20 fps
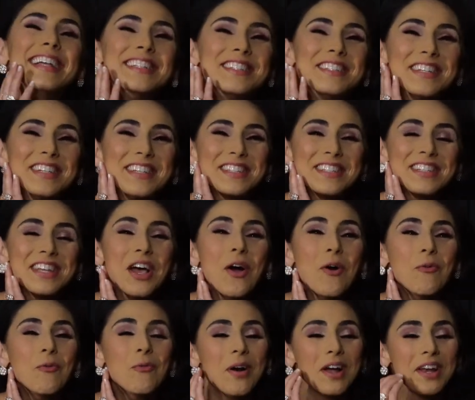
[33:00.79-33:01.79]
Just
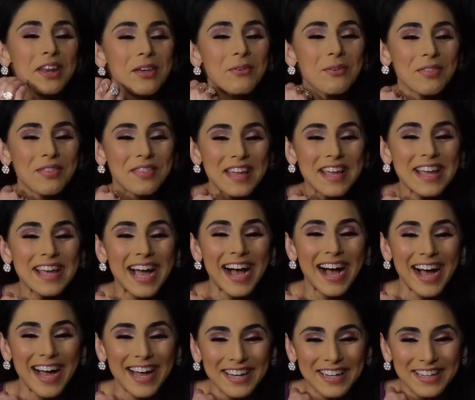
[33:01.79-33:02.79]
what do you think
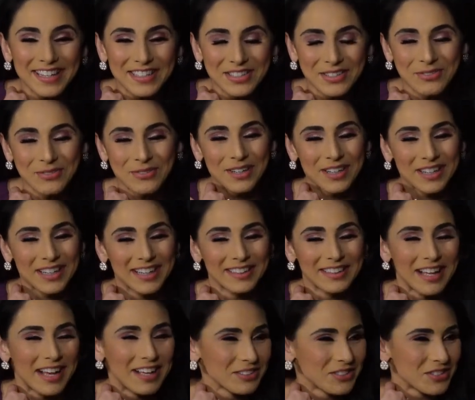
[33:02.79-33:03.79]
I need to work?
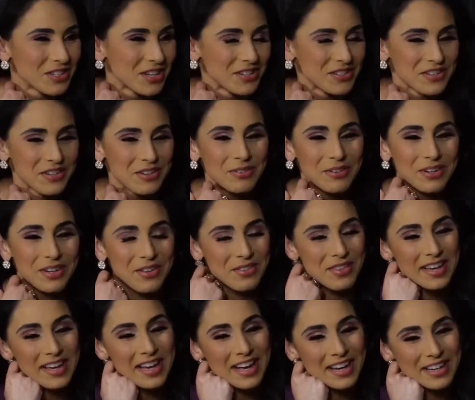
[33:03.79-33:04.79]
I'll change it. What do you
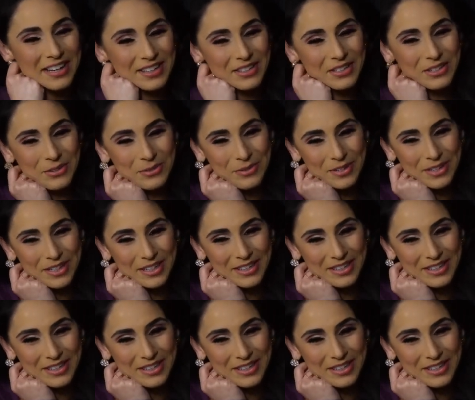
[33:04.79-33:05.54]
think I need to work